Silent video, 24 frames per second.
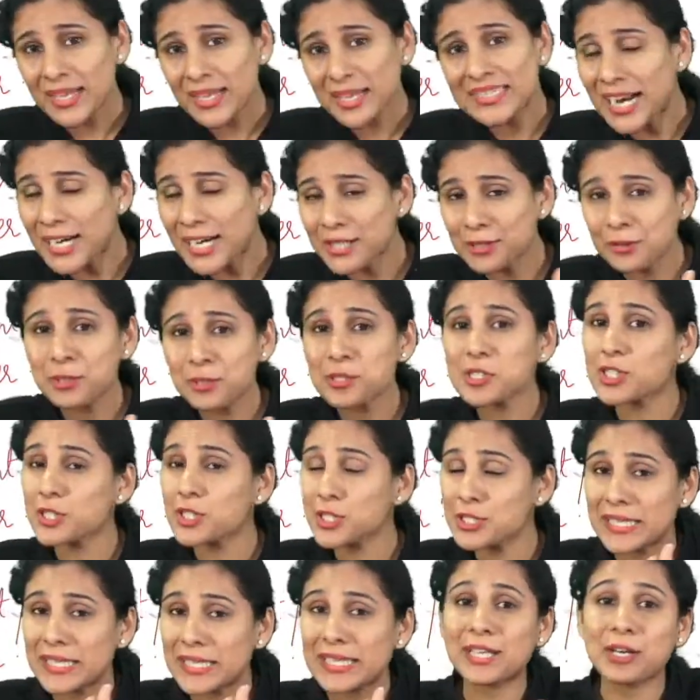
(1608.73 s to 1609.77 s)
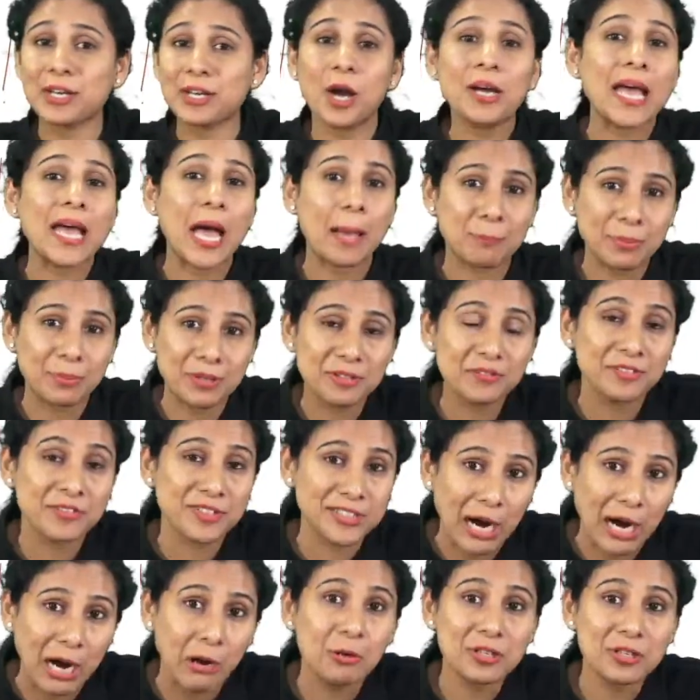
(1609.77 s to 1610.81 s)
that, you know, surgery cannot happen
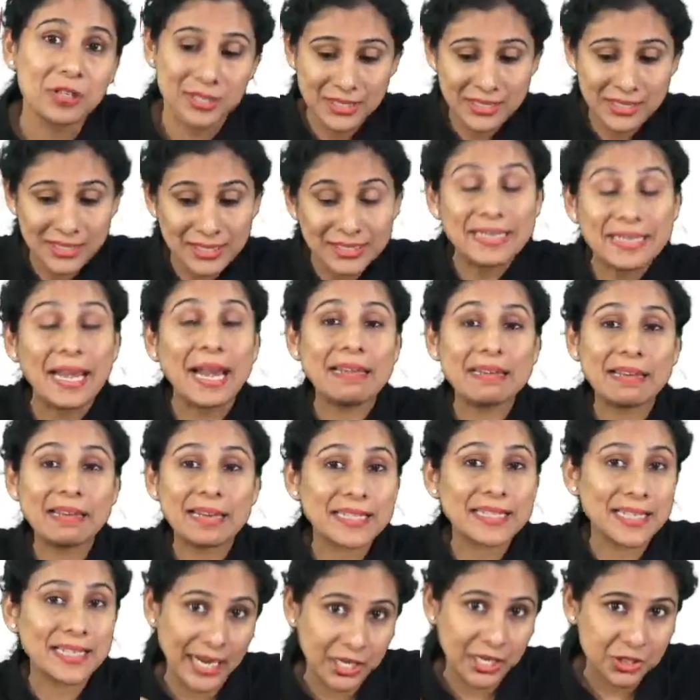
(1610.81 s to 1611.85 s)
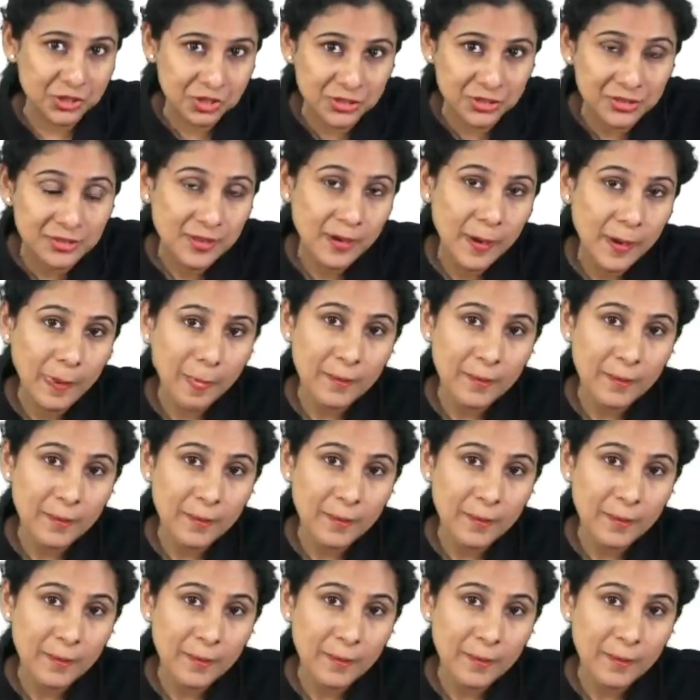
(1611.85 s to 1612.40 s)
without dental correction.